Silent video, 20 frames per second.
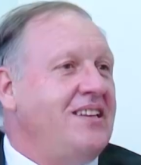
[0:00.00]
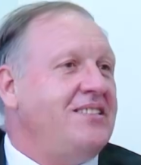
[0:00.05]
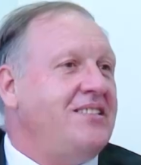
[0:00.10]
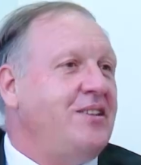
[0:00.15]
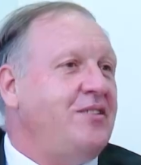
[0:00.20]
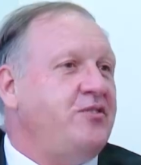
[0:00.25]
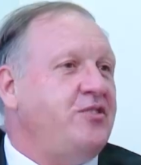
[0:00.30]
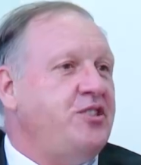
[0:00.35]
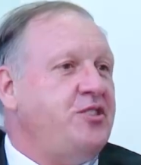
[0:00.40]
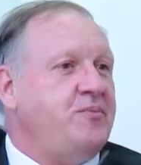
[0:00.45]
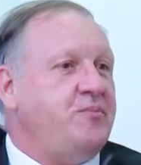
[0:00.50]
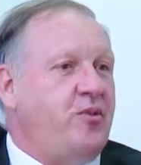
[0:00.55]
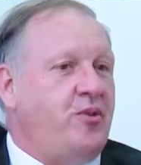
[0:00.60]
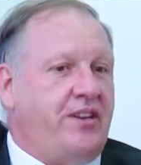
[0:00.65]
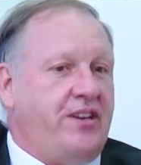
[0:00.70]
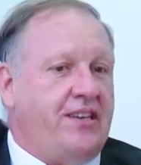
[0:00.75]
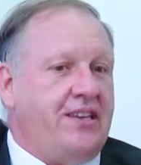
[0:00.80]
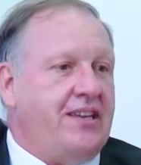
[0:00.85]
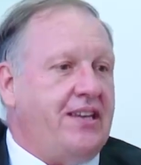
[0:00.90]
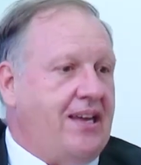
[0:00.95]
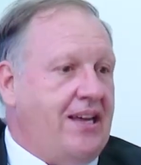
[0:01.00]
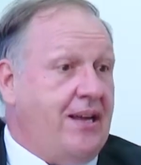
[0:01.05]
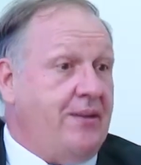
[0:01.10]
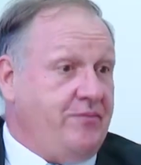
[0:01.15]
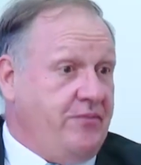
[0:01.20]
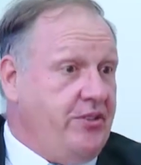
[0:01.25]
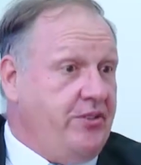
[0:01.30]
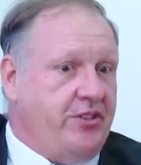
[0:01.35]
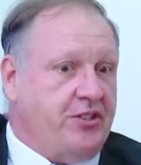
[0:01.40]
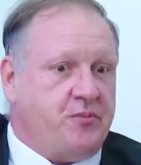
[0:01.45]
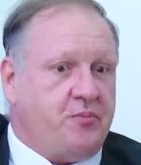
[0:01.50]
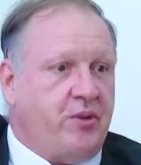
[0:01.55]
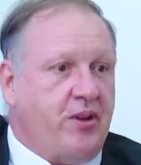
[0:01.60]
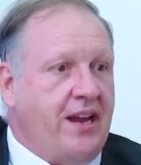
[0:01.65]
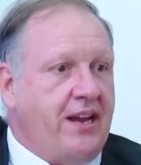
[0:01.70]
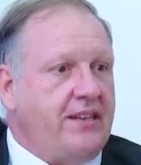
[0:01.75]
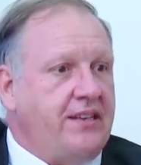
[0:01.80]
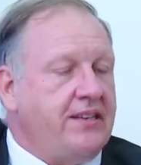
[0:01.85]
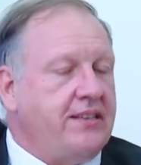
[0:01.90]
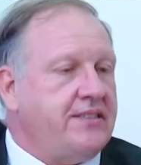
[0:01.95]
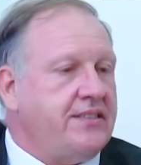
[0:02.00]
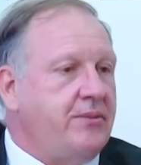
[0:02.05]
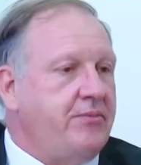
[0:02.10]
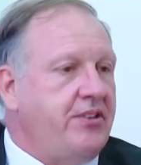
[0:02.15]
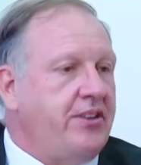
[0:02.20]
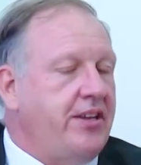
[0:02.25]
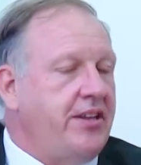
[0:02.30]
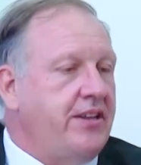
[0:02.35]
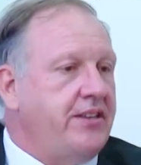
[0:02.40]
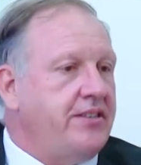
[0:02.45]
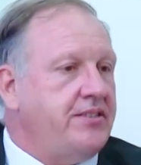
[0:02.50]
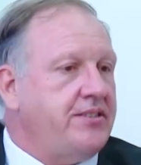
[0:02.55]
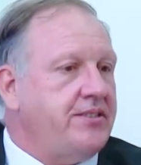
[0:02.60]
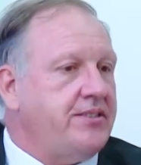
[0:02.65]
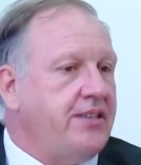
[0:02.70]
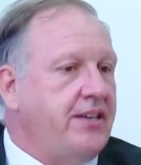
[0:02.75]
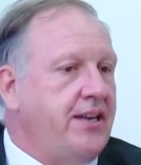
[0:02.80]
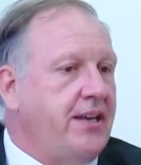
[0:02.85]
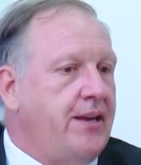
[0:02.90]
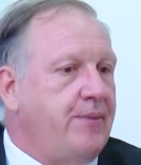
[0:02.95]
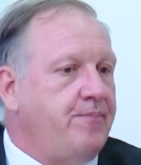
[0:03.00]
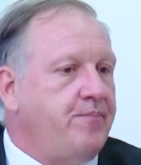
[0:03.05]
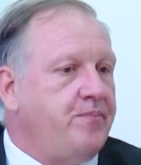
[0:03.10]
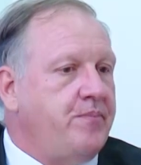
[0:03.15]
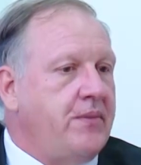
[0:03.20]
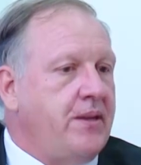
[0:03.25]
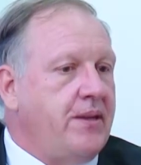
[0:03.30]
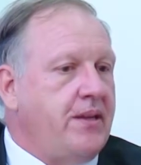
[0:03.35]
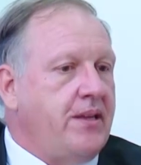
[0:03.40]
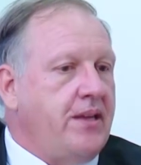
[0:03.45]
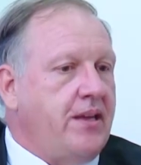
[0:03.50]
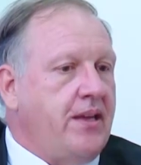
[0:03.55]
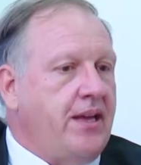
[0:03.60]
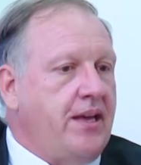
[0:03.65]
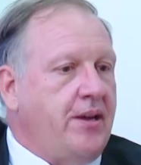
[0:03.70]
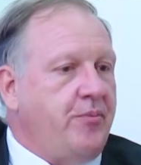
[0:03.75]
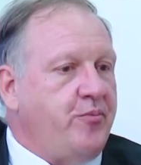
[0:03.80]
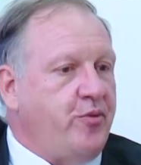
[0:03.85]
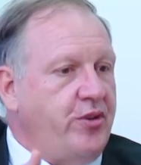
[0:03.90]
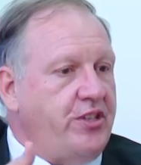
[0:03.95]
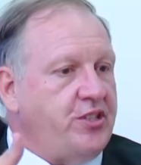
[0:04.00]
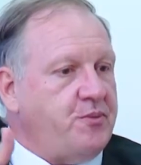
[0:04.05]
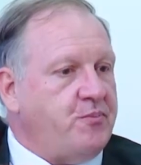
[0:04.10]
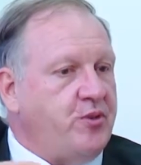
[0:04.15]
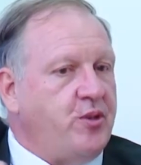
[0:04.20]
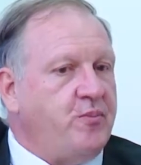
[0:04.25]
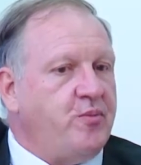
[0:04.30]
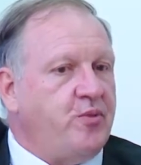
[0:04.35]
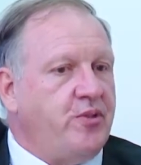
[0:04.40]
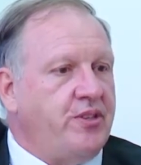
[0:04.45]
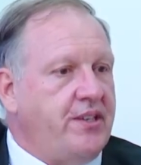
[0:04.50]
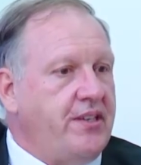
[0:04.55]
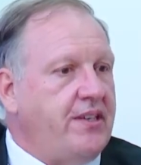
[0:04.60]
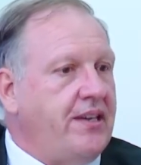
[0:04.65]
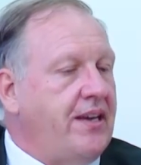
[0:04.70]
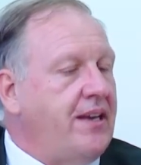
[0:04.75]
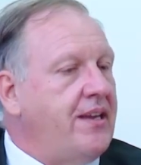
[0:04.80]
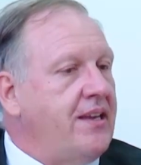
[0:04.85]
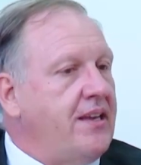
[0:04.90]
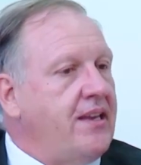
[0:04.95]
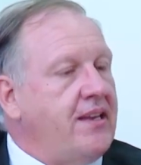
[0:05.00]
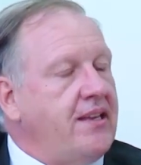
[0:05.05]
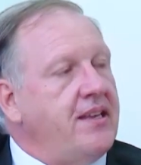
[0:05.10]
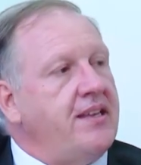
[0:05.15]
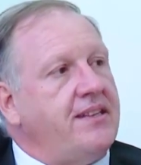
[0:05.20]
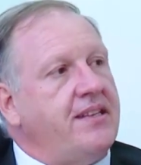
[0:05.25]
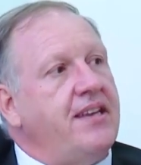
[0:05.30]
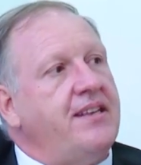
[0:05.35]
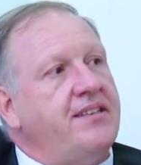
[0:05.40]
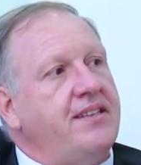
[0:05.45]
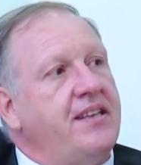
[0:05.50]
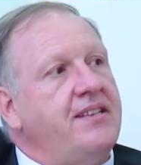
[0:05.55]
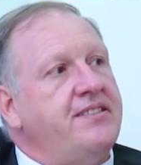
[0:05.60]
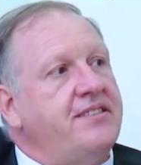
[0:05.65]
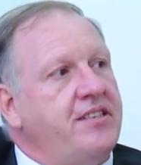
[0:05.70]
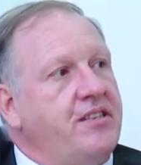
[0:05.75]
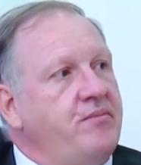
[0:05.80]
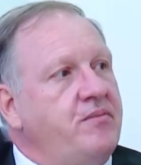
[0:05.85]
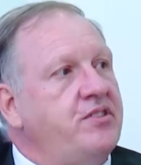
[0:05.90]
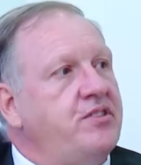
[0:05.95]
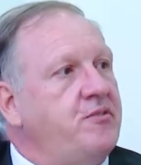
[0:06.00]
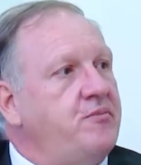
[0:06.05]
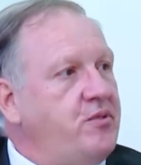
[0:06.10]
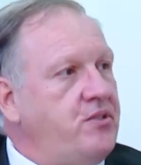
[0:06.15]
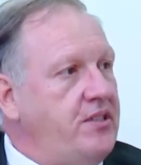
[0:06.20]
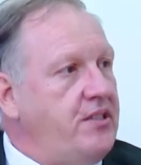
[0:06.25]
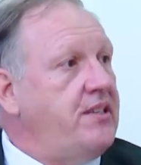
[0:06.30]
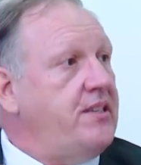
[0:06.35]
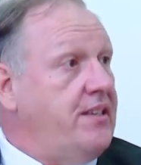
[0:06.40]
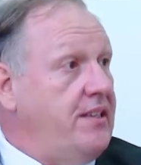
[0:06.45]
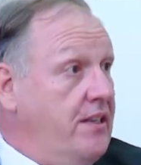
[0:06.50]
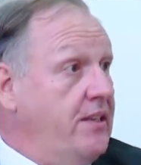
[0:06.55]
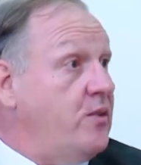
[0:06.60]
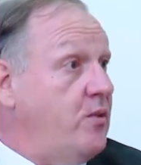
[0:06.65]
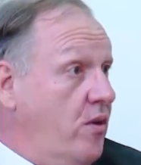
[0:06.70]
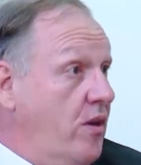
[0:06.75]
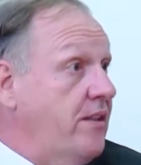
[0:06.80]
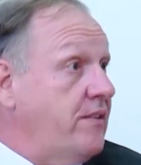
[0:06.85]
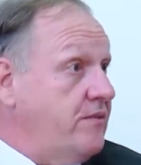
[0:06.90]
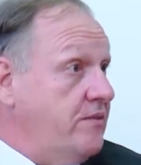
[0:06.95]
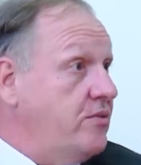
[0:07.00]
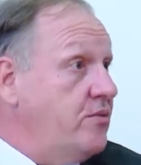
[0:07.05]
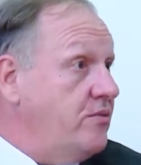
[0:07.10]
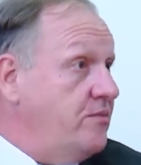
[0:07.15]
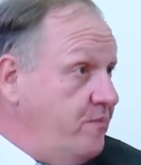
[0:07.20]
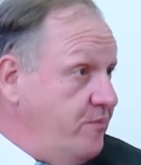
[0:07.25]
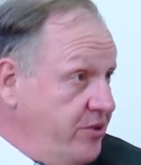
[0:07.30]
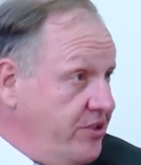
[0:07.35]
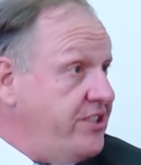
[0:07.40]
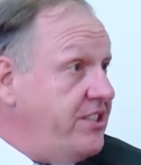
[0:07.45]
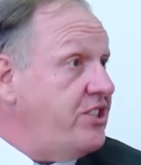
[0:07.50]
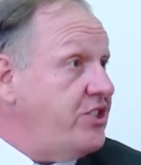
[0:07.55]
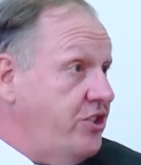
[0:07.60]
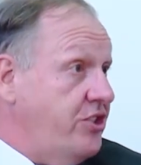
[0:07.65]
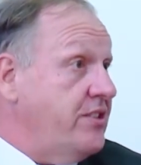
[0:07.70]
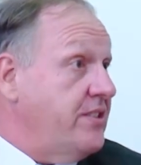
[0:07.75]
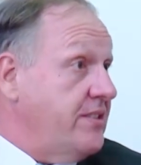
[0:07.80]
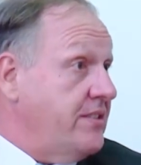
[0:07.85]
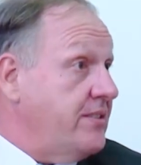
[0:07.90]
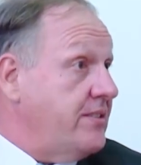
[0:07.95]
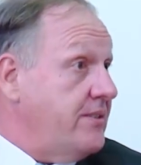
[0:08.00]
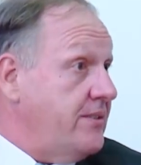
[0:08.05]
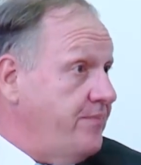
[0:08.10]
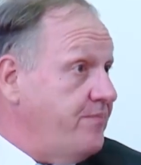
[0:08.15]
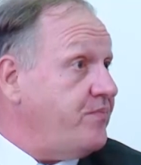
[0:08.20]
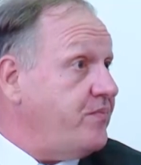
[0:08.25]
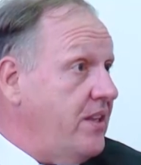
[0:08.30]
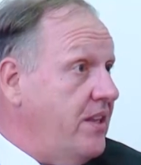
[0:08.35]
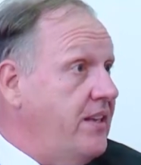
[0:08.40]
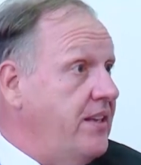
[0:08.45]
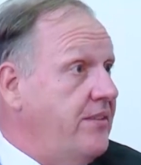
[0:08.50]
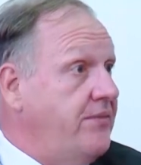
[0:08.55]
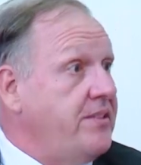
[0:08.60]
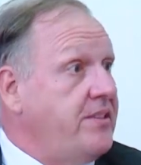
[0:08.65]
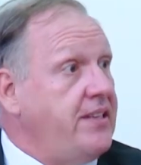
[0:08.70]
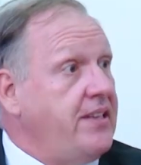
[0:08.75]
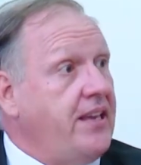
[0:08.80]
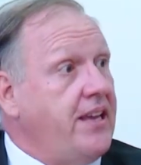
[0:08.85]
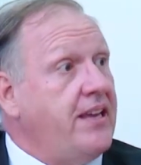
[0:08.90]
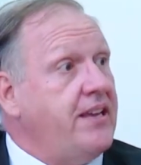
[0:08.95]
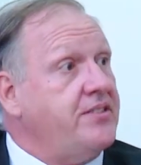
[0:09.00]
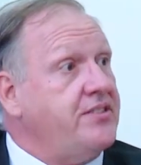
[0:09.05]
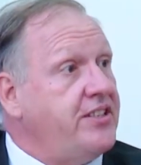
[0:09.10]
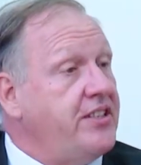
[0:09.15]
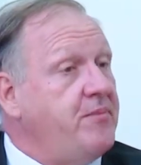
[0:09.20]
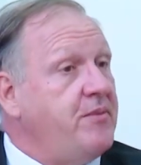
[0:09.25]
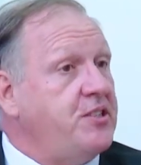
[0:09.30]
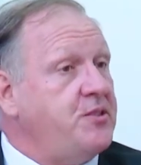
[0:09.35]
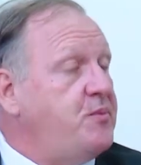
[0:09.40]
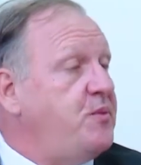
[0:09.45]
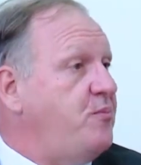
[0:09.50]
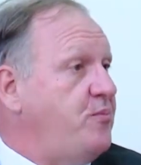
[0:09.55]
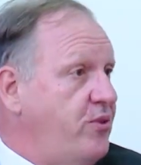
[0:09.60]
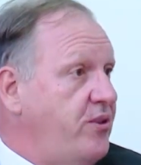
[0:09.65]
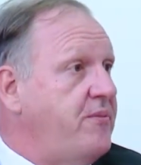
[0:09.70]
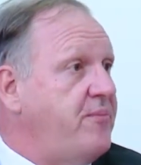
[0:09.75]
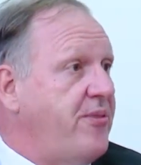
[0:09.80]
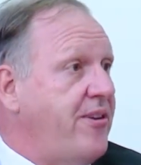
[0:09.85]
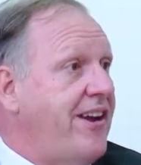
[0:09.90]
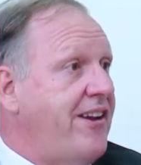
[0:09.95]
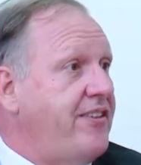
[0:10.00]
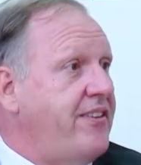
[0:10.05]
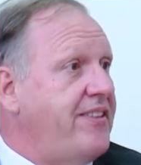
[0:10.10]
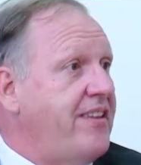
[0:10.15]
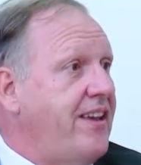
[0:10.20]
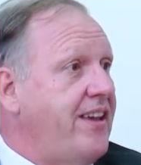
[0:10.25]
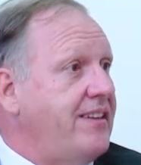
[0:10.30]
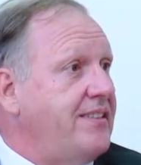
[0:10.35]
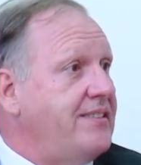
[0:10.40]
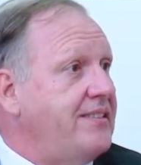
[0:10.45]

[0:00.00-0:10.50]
So just by you explaining some of those British people here, they seem to be in quite good positions and everything else. So you must be pretty proud of that.